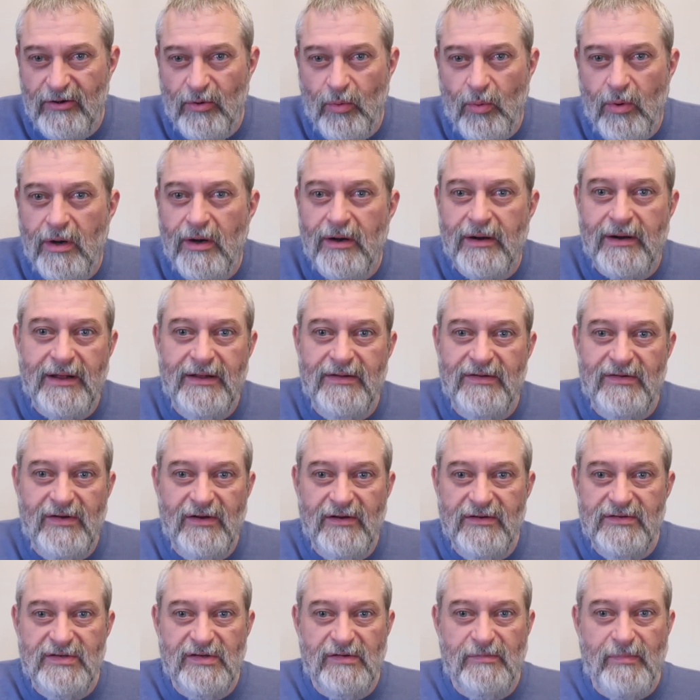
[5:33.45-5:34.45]
to work
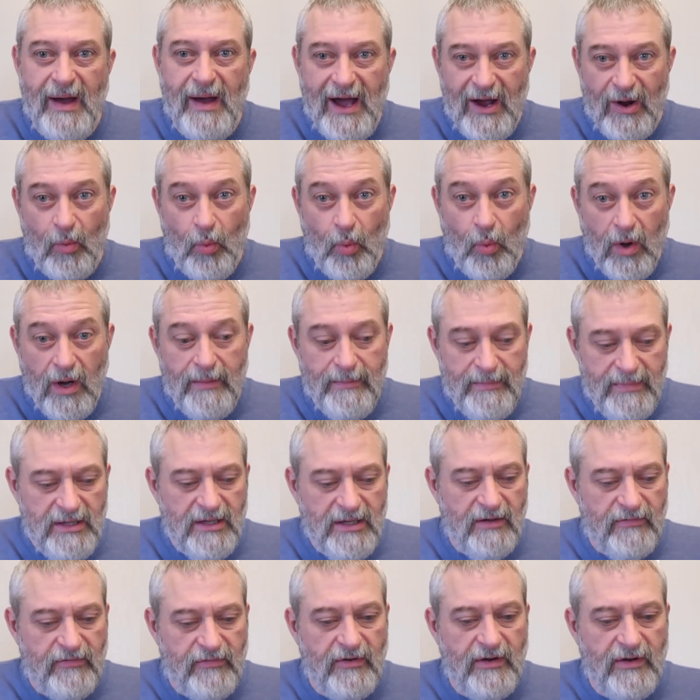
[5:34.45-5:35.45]
instead of just buying one
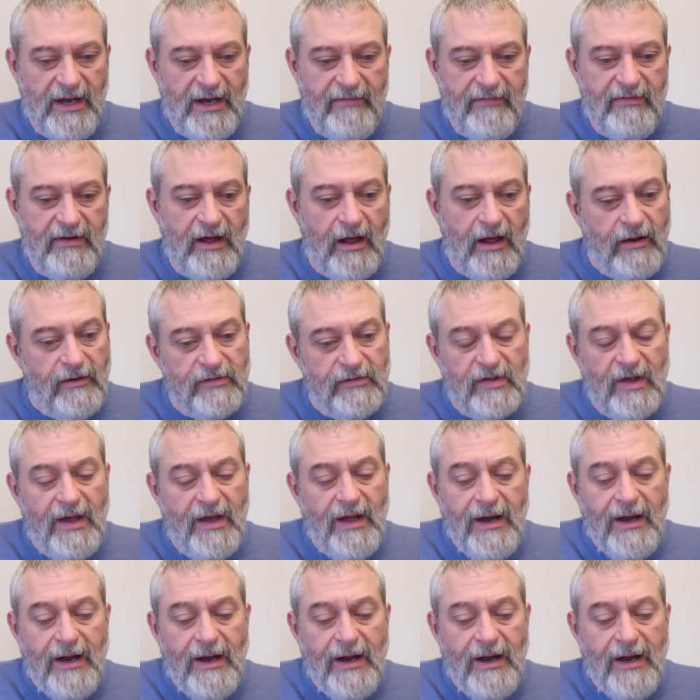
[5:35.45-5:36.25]
meal for eleven dollars.